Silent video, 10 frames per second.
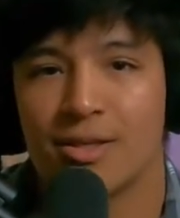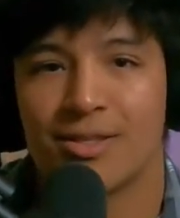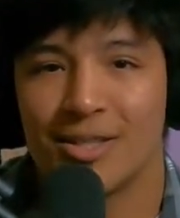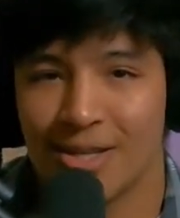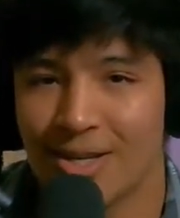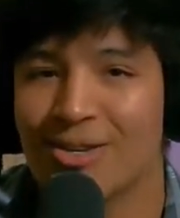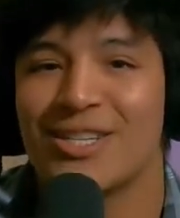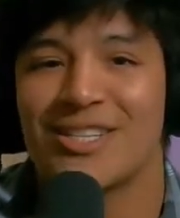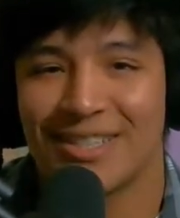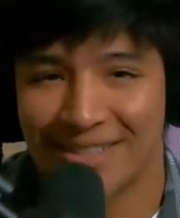She's
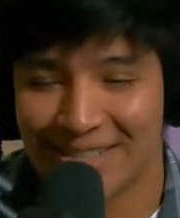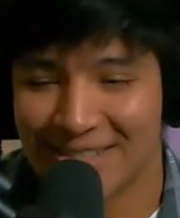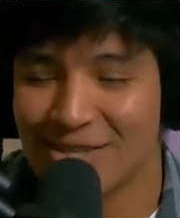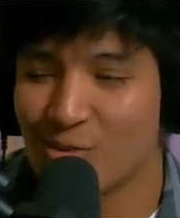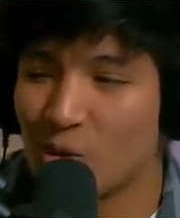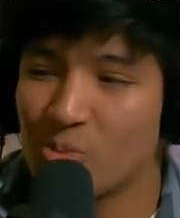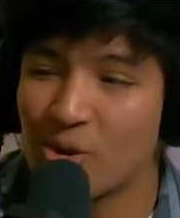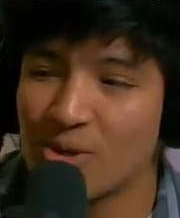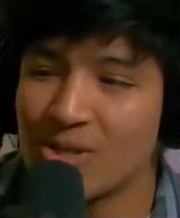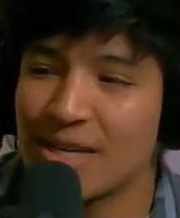there. She exists. She's a real
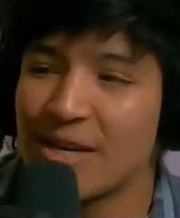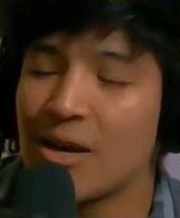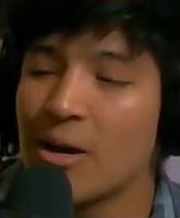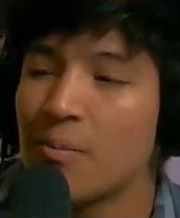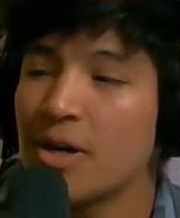person.